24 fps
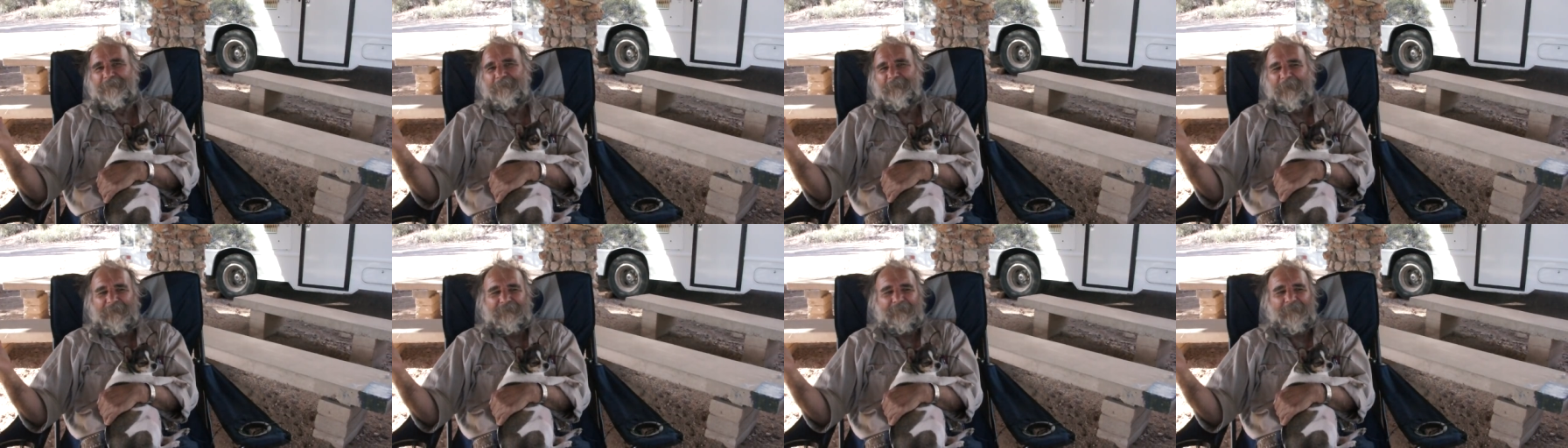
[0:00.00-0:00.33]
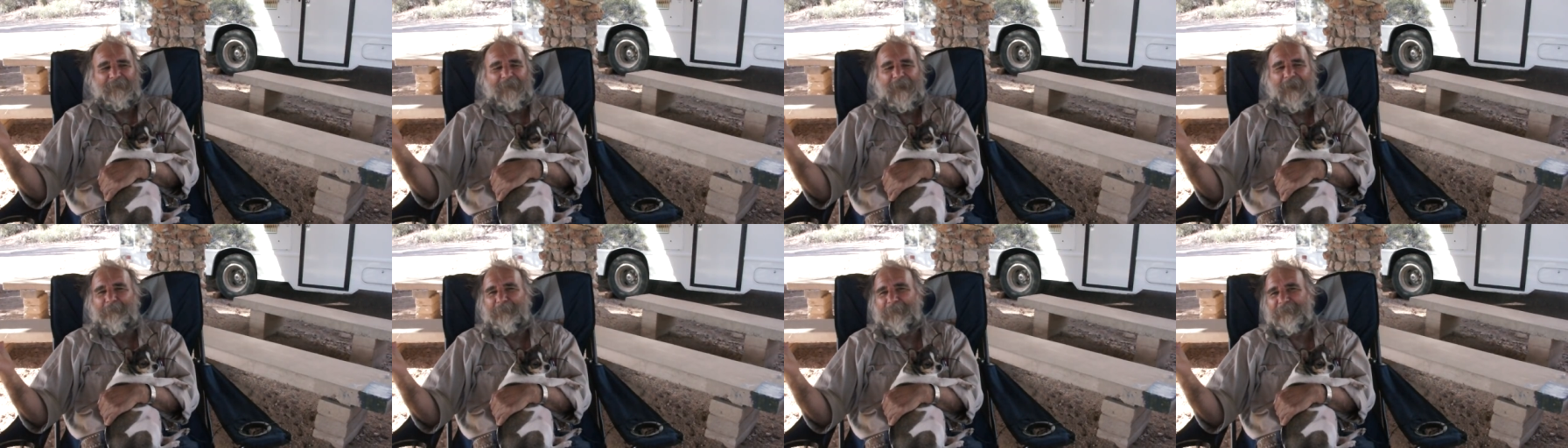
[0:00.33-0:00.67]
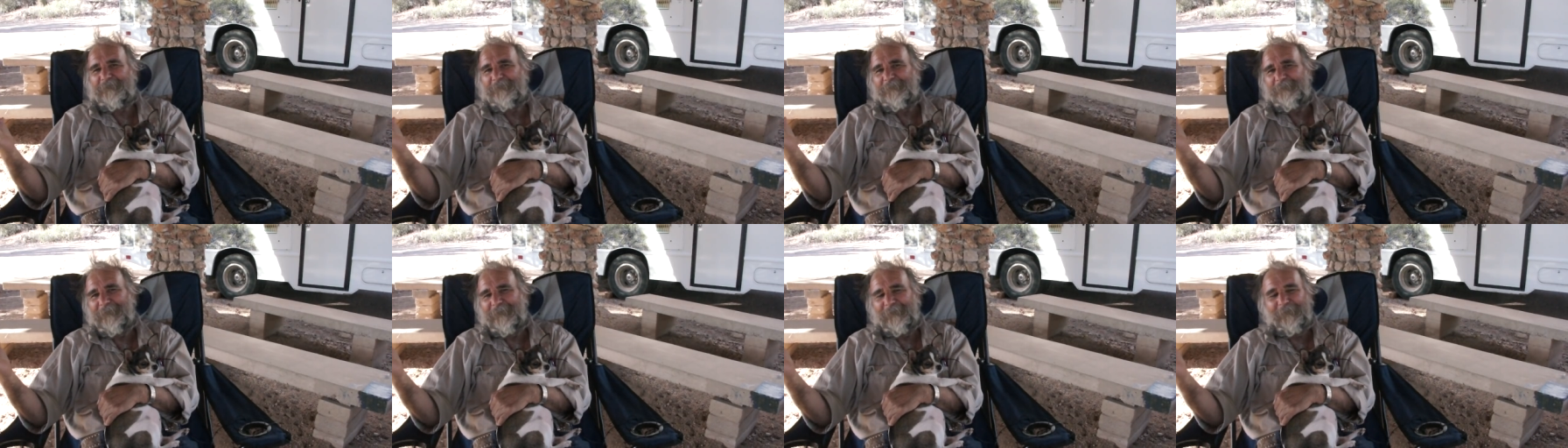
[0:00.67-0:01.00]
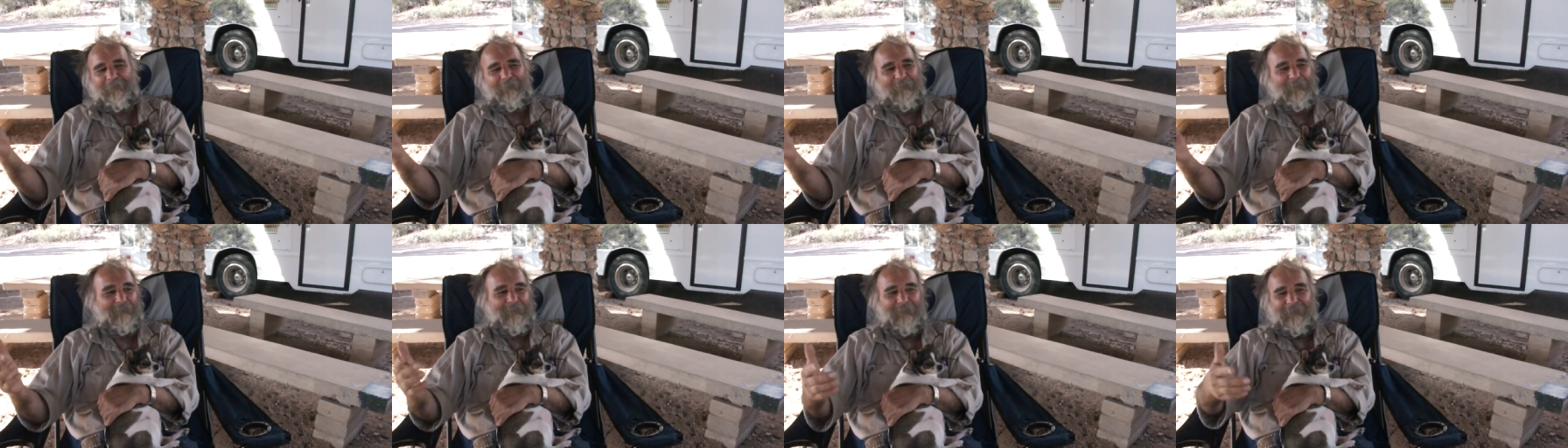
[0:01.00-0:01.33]
What's going to happen to me?
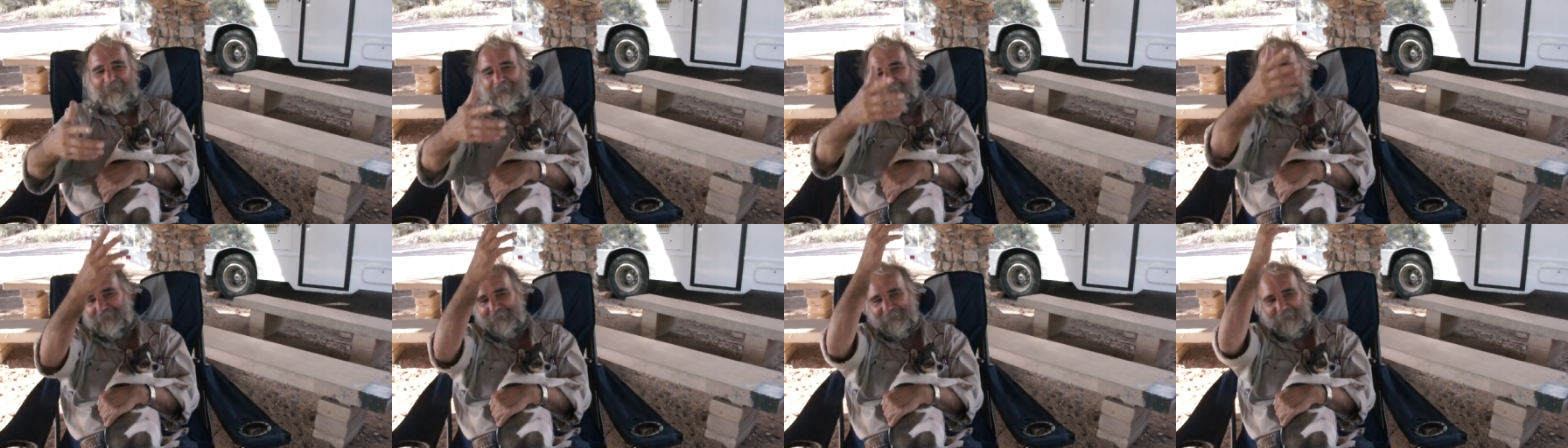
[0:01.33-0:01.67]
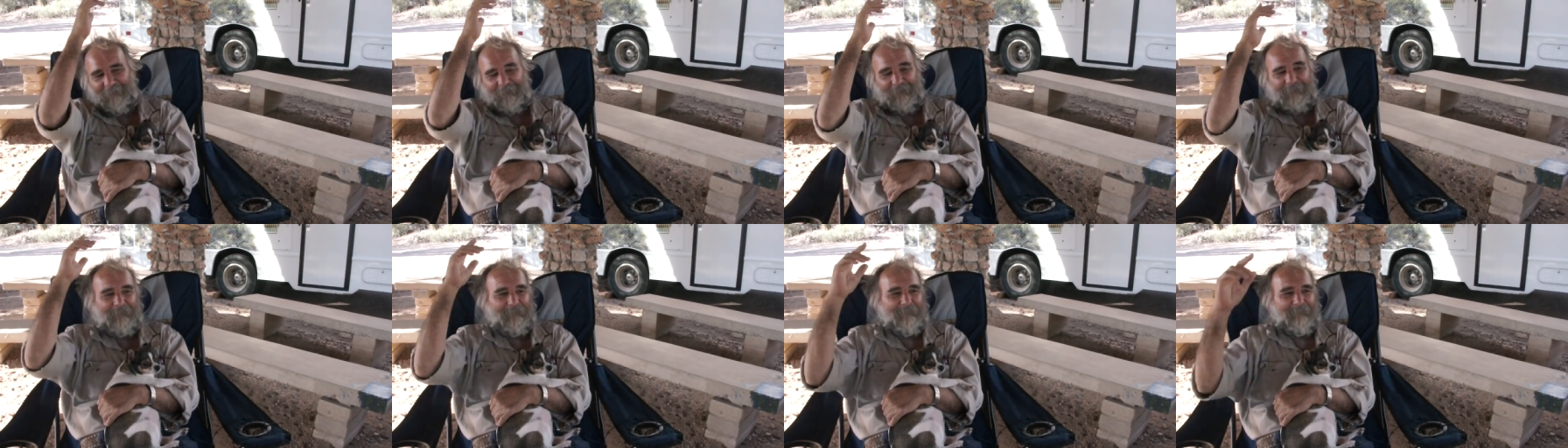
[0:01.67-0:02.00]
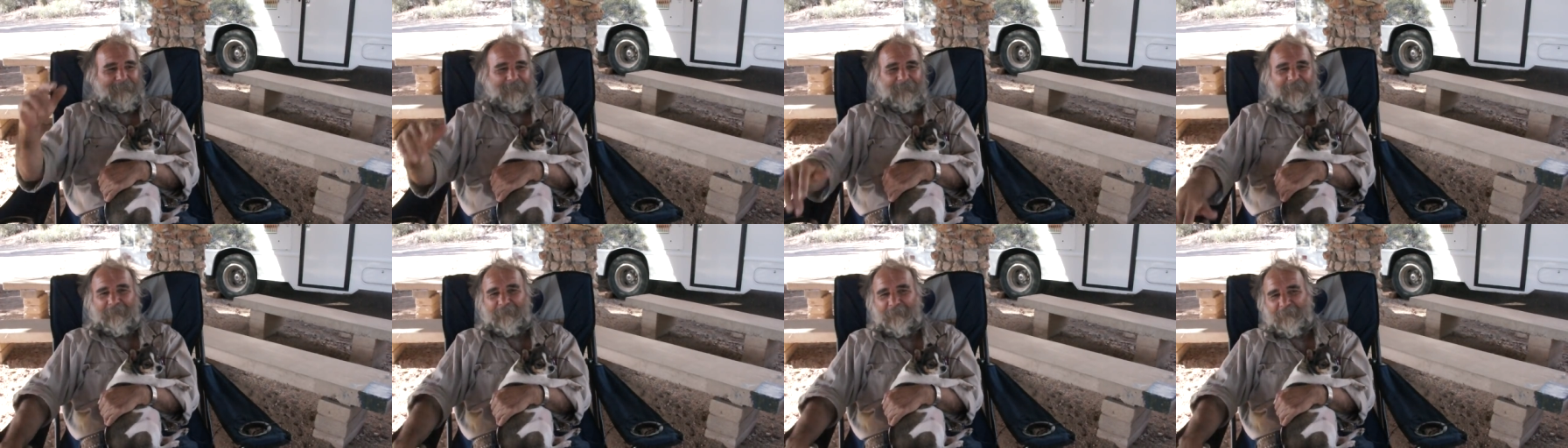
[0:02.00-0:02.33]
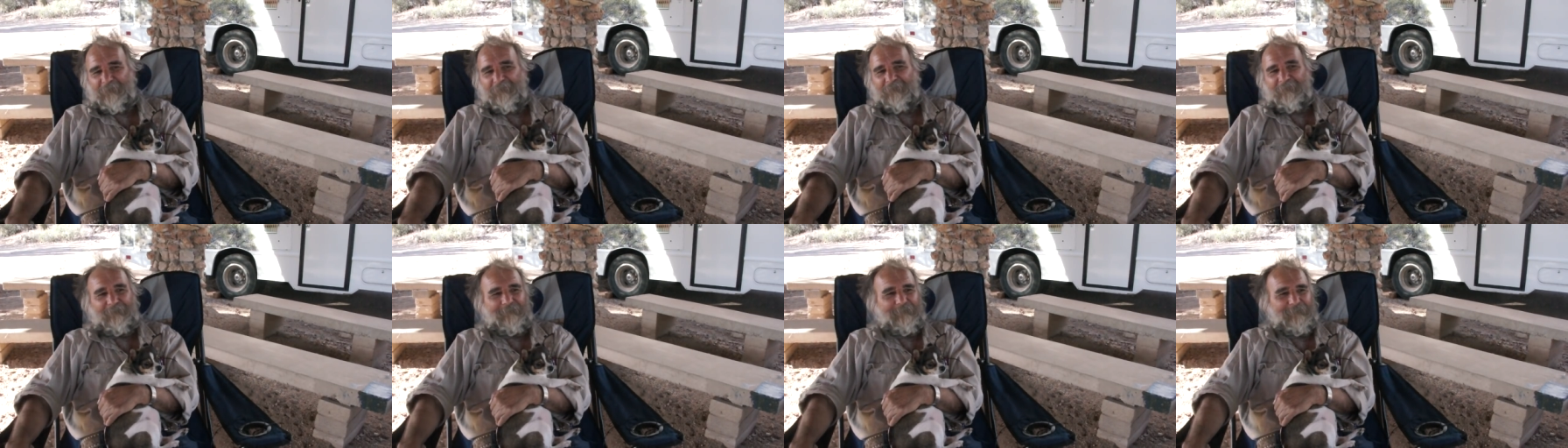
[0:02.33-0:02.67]
Well, you
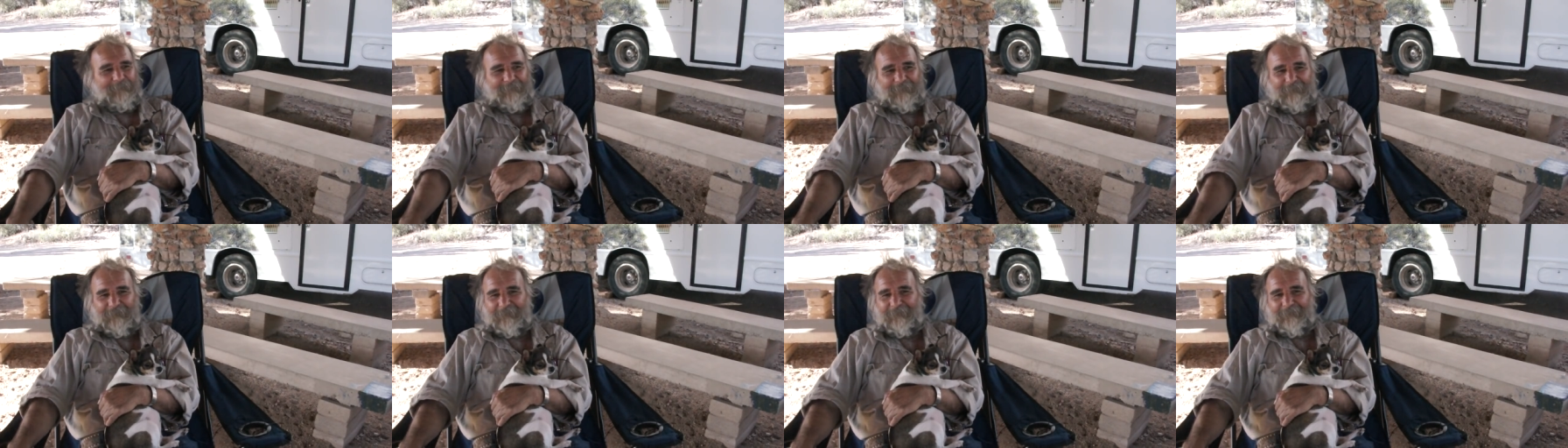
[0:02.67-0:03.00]
know,